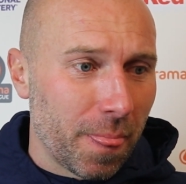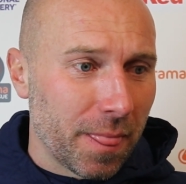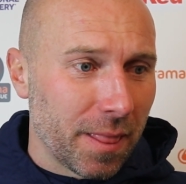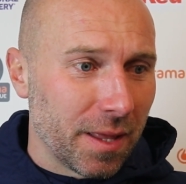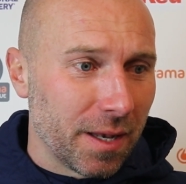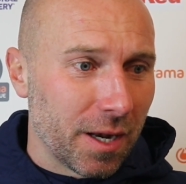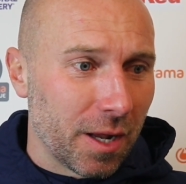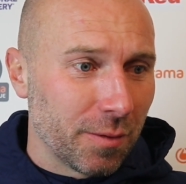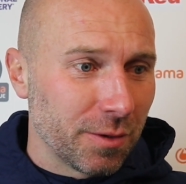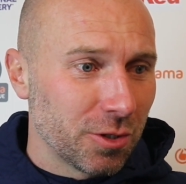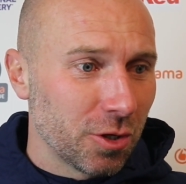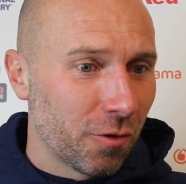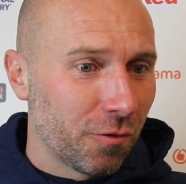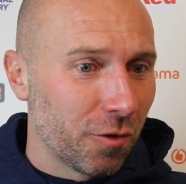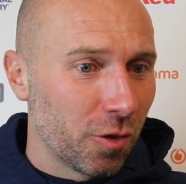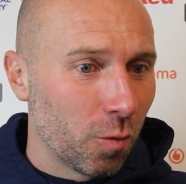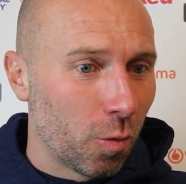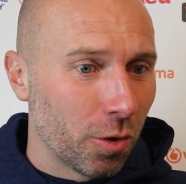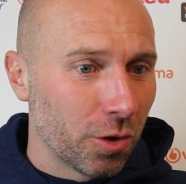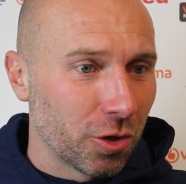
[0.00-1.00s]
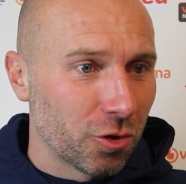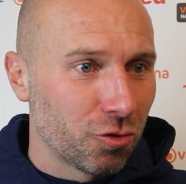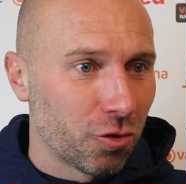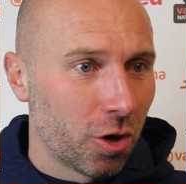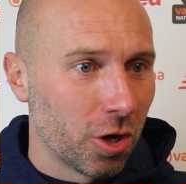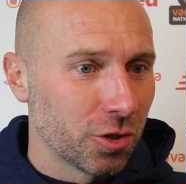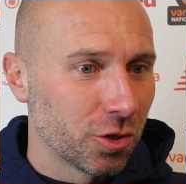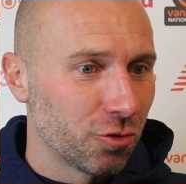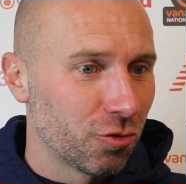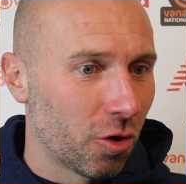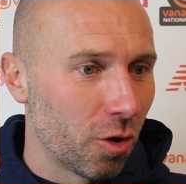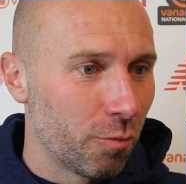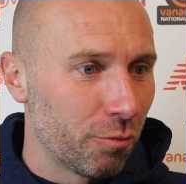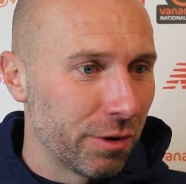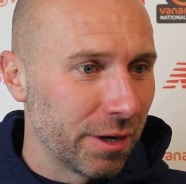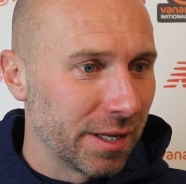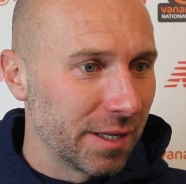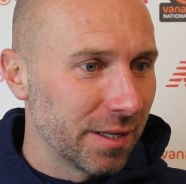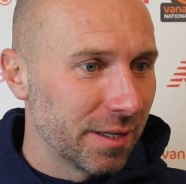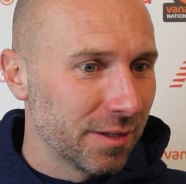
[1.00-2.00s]
you know, it's not for the want of trying and
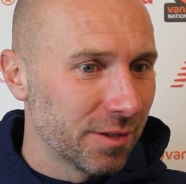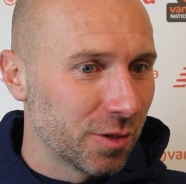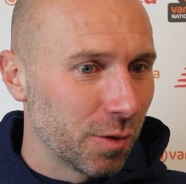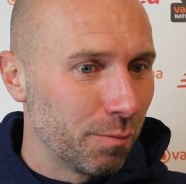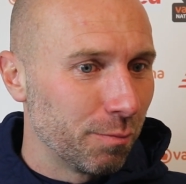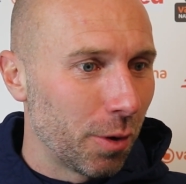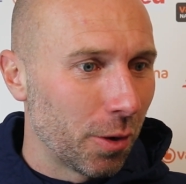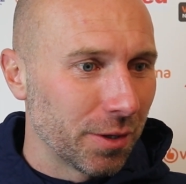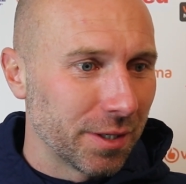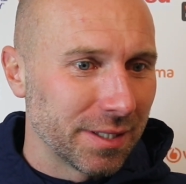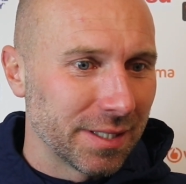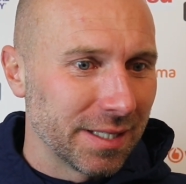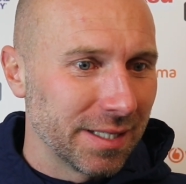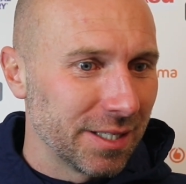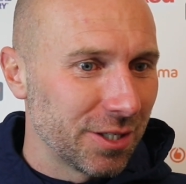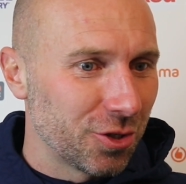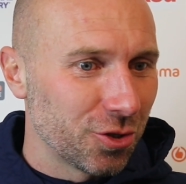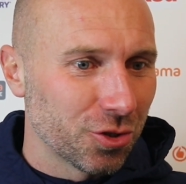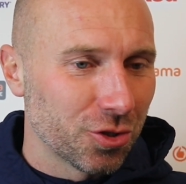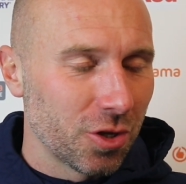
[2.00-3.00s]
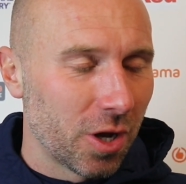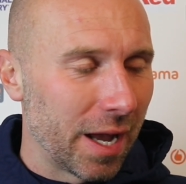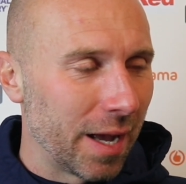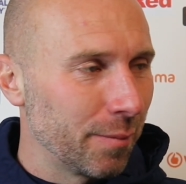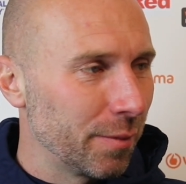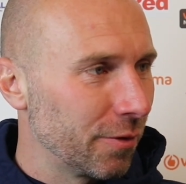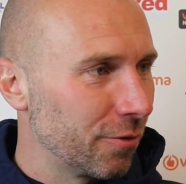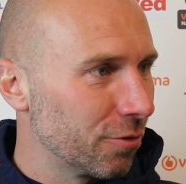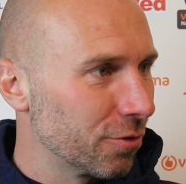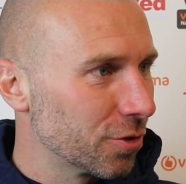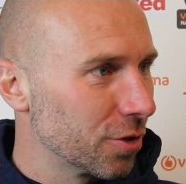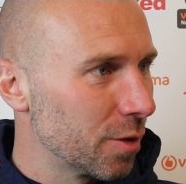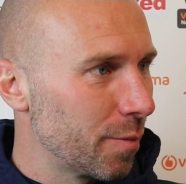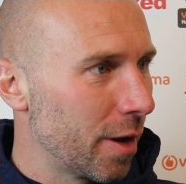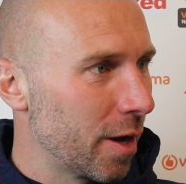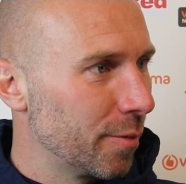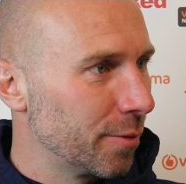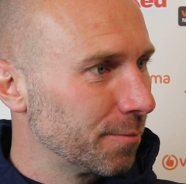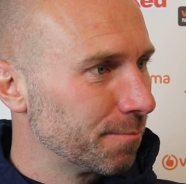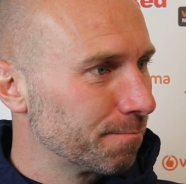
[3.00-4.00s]
bring some bodies in. It's just not happening for us at the
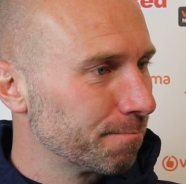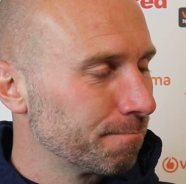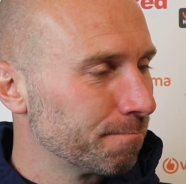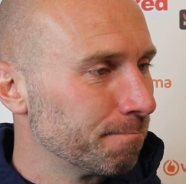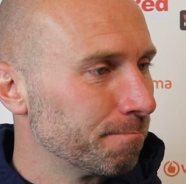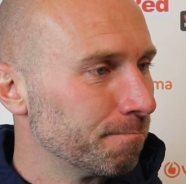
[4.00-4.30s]
moment.